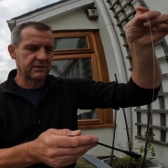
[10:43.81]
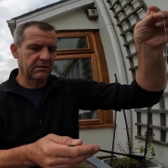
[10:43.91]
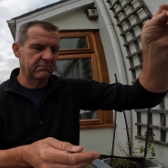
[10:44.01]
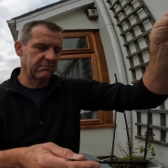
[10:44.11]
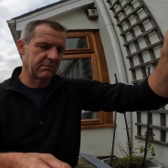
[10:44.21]

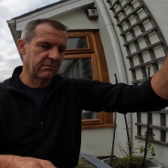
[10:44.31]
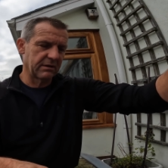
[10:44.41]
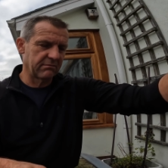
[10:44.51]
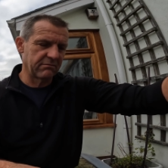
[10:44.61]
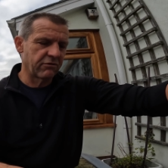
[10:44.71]
So
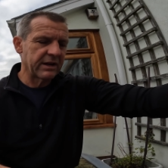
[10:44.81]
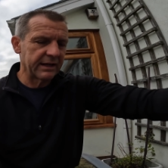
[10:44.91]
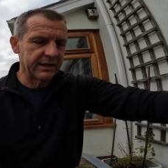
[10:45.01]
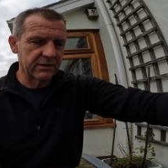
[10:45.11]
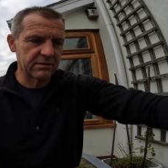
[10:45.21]
it,
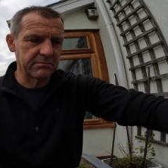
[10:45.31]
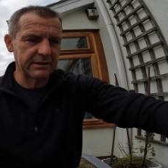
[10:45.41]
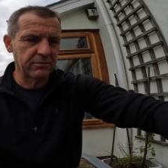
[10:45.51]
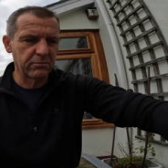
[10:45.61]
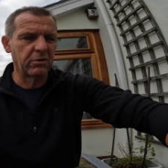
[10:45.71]
really, it doesn't
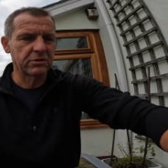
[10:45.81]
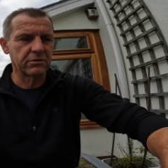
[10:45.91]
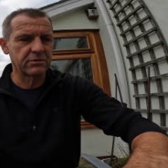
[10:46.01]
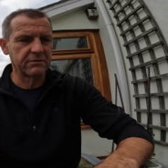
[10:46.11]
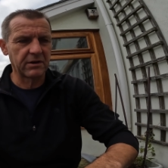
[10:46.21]
matter what
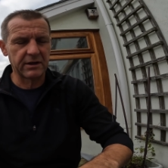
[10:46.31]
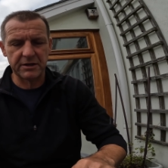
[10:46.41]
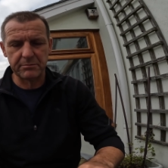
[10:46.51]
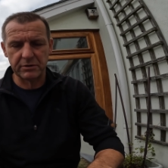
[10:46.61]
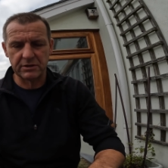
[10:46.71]
sort of
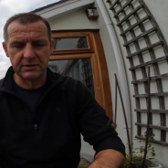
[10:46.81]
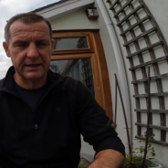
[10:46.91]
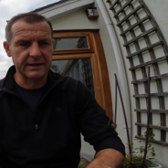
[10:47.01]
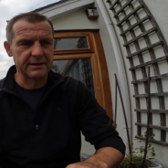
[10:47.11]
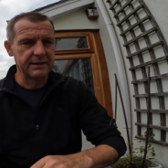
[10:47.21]
line you put on
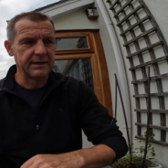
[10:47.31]
there.